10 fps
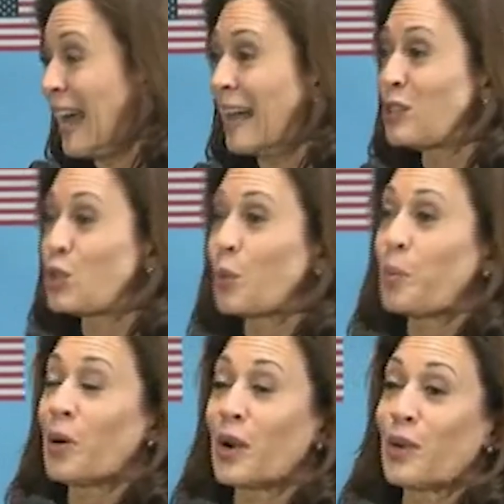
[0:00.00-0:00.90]
And so
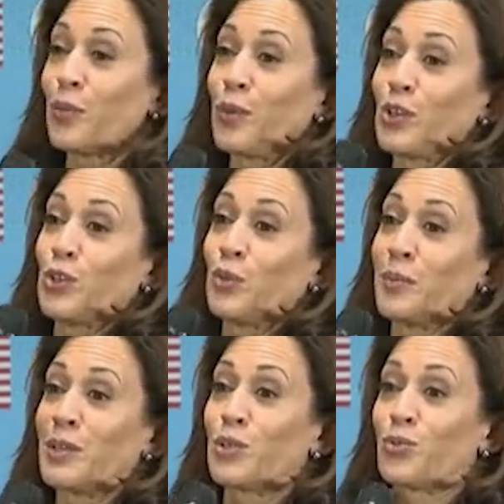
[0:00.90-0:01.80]
part of what you
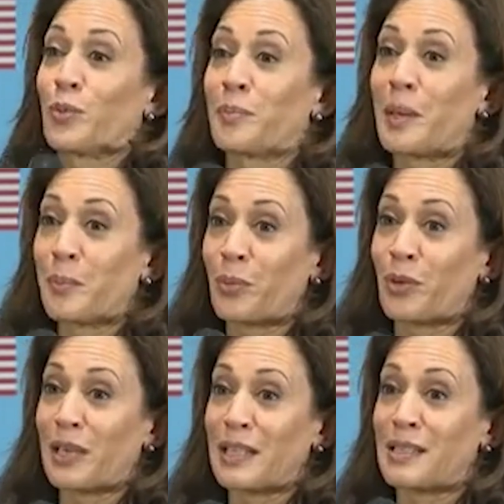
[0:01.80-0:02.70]
must
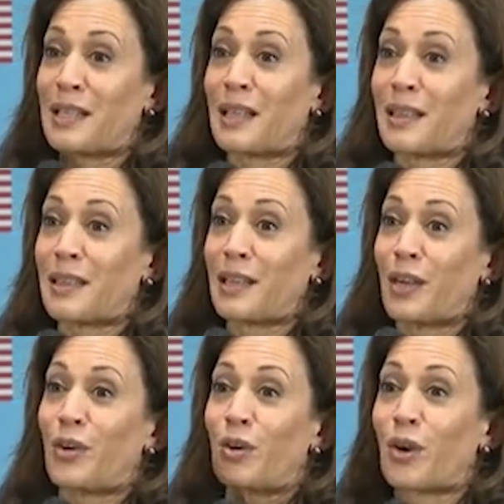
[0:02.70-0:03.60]
remember is that
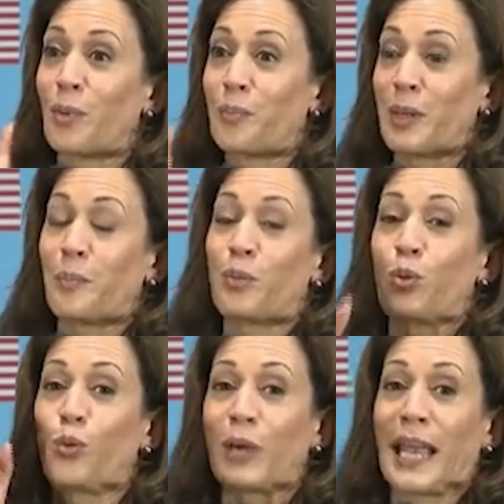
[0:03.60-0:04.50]
there are people
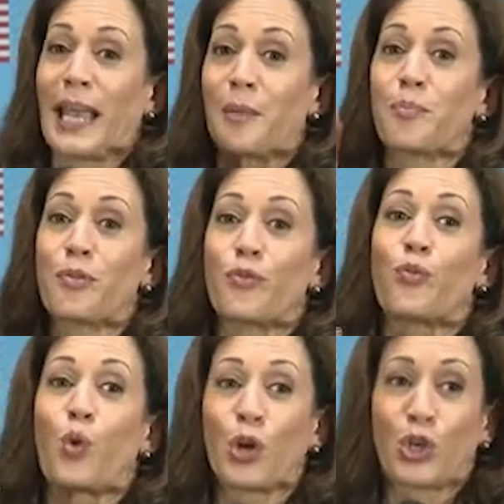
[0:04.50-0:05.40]
who came
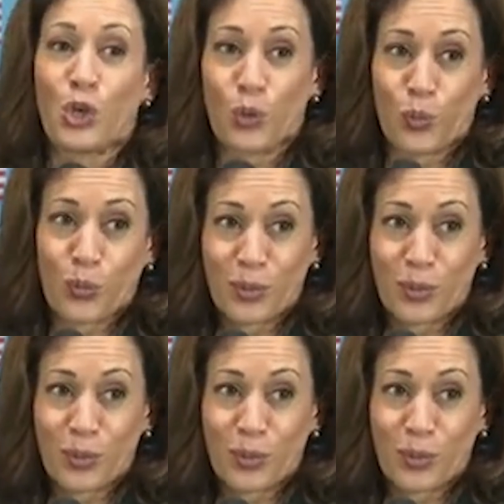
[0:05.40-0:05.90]
before you,